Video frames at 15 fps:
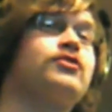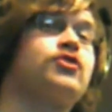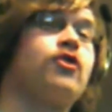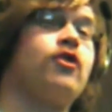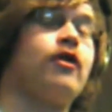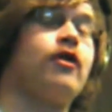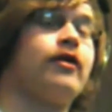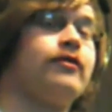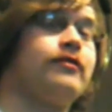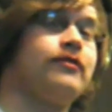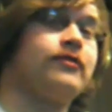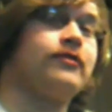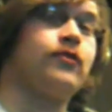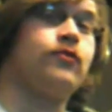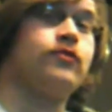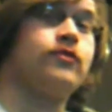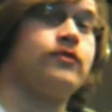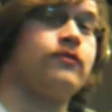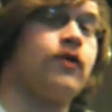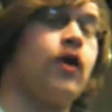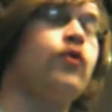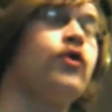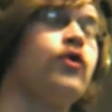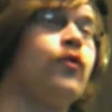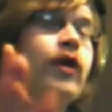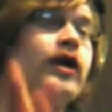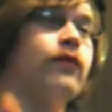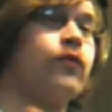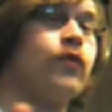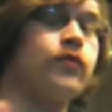Sean, you did... Oh, no,
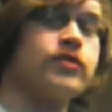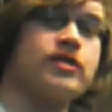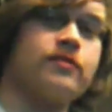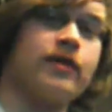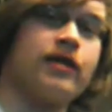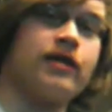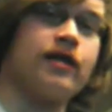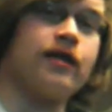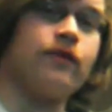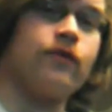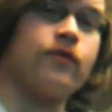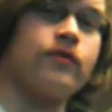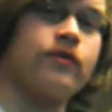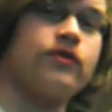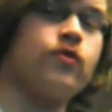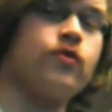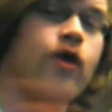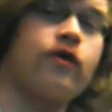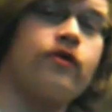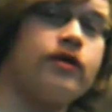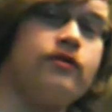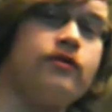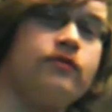wait, what was the big thing? Or the 200?